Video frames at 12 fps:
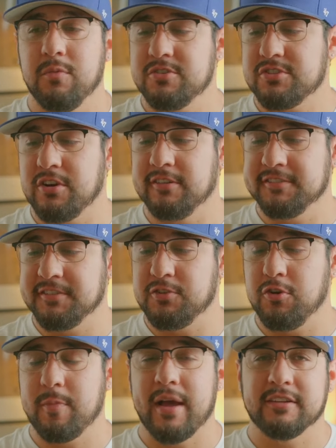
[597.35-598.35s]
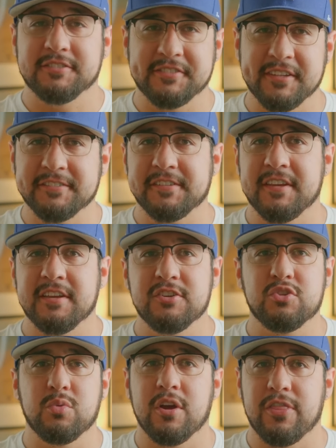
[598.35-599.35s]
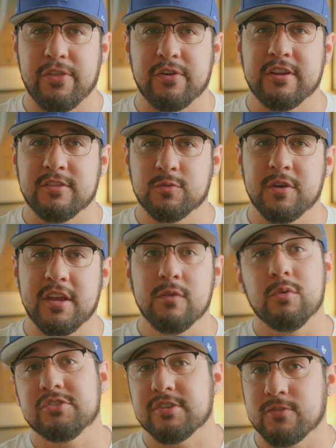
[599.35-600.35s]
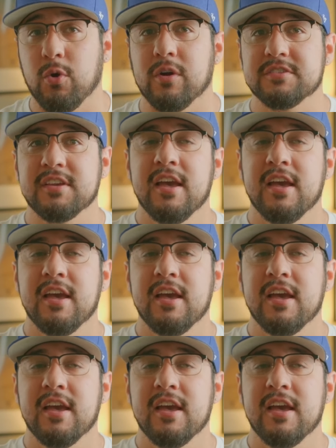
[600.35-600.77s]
which turns into about a 16 to a 33, which of course